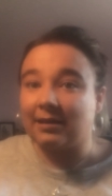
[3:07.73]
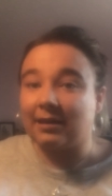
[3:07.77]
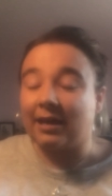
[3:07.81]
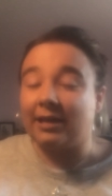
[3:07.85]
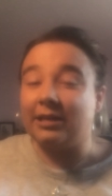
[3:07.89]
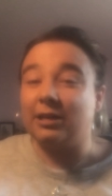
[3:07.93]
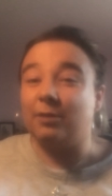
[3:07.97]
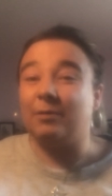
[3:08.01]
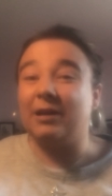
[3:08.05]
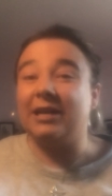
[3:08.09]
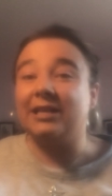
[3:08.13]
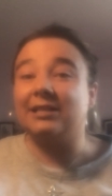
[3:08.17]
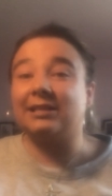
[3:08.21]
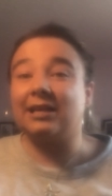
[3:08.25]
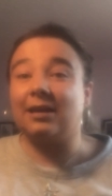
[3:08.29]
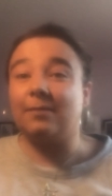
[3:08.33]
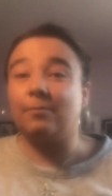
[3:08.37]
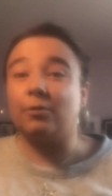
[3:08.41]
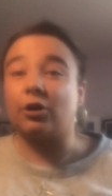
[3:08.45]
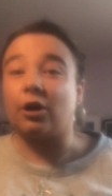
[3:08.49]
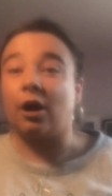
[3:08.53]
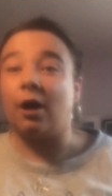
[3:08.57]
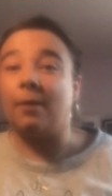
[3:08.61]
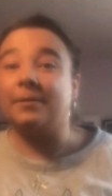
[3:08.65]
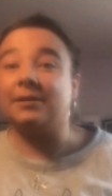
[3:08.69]
can you please keep
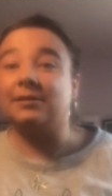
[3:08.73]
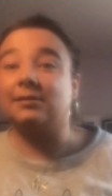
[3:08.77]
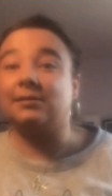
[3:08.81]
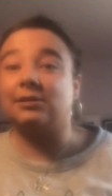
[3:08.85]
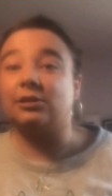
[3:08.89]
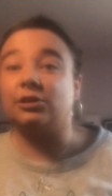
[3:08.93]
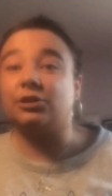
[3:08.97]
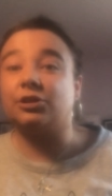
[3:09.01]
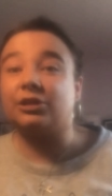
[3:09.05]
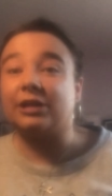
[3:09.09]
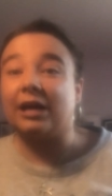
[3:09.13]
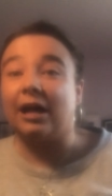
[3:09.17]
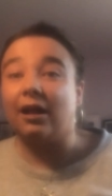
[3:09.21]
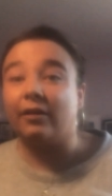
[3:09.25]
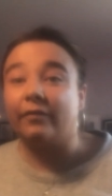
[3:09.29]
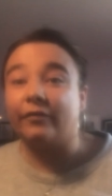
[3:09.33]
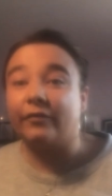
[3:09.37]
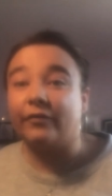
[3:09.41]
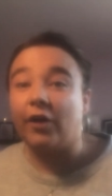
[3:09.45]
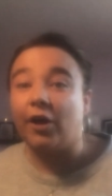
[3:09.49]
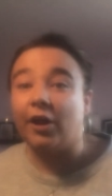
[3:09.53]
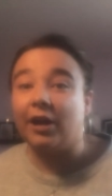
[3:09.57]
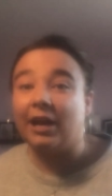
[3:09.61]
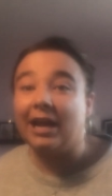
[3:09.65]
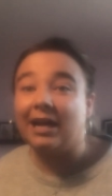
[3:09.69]
your comments to yourself
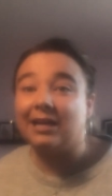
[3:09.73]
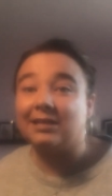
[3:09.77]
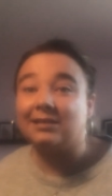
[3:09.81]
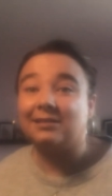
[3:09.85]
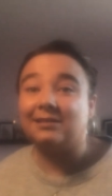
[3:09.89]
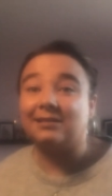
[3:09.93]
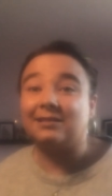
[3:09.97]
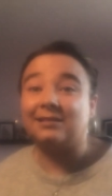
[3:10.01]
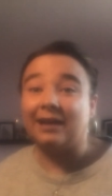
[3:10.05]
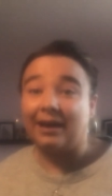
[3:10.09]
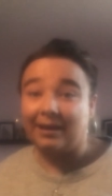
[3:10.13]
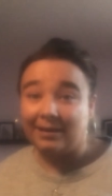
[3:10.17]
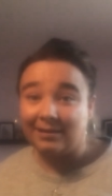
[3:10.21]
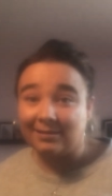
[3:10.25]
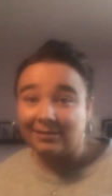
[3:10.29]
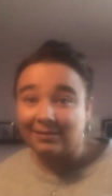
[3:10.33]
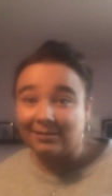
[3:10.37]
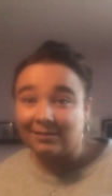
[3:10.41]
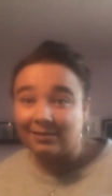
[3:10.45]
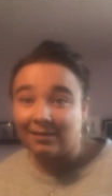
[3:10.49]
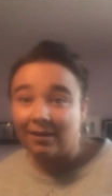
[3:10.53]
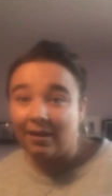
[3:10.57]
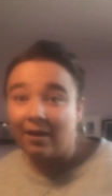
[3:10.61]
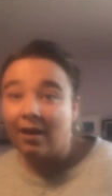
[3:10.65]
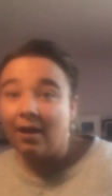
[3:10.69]
unless it's
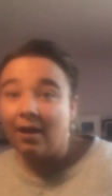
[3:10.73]
nice?